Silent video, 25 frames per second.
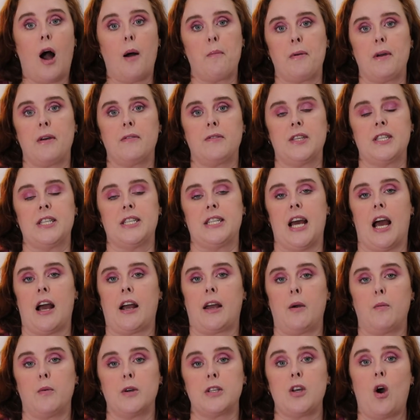copy of this
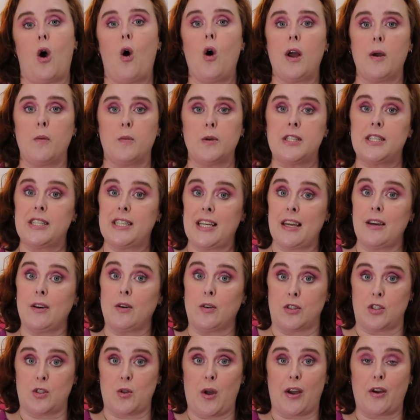deck. It was, it was
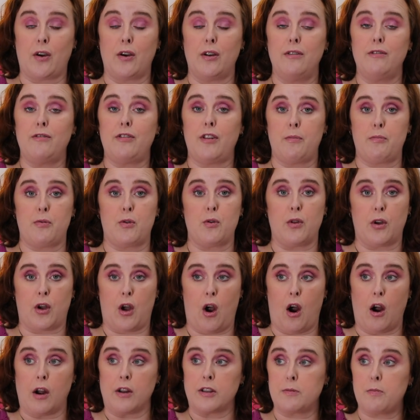sealed, so I couldn't flip through the
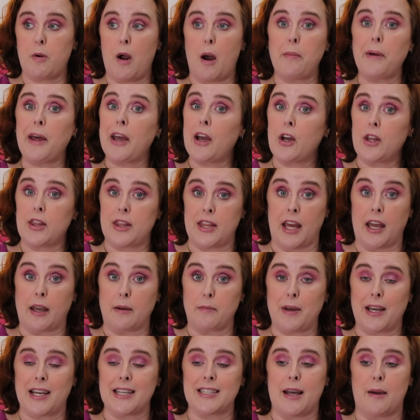cards. Probably a good
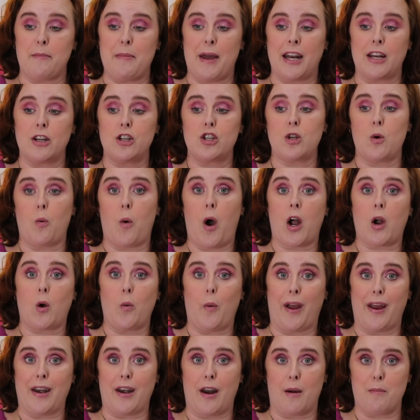thing, because I managed to walk
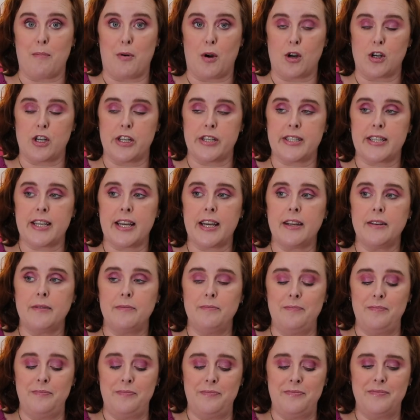away and not purchase it.
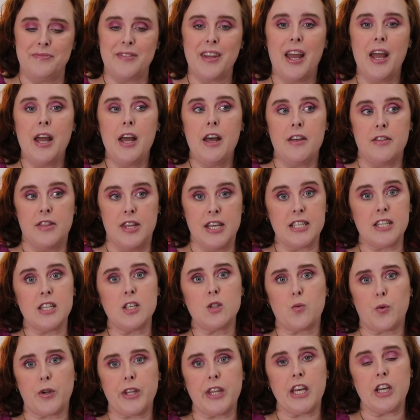This
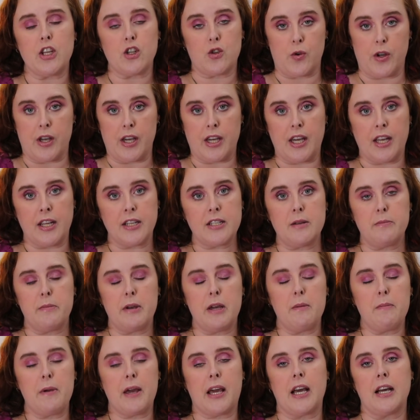is really intriguing to
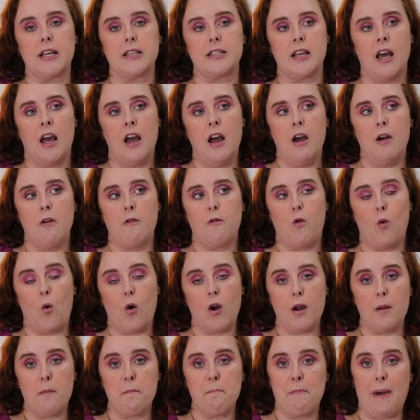me because
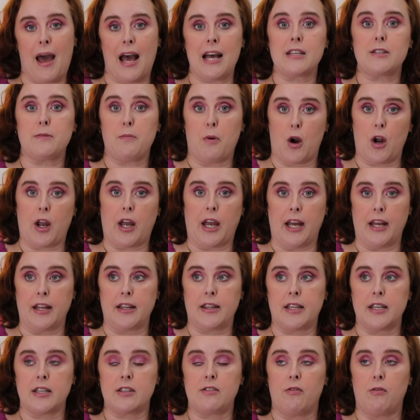for mass
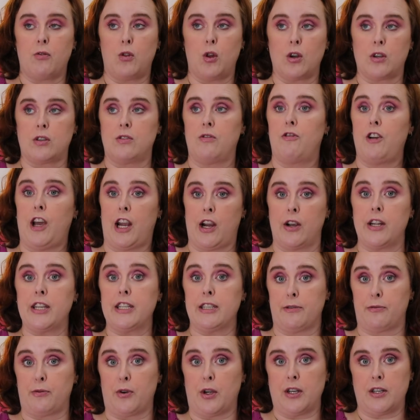market, this looks very
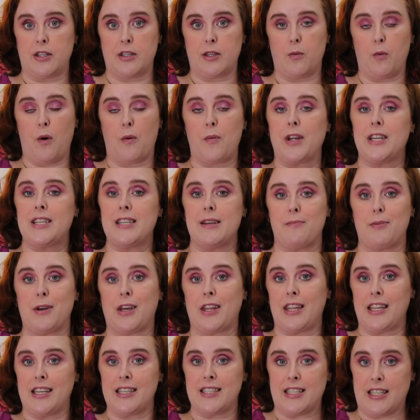different than what we
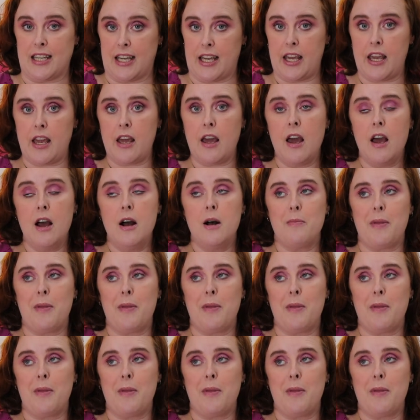typically see,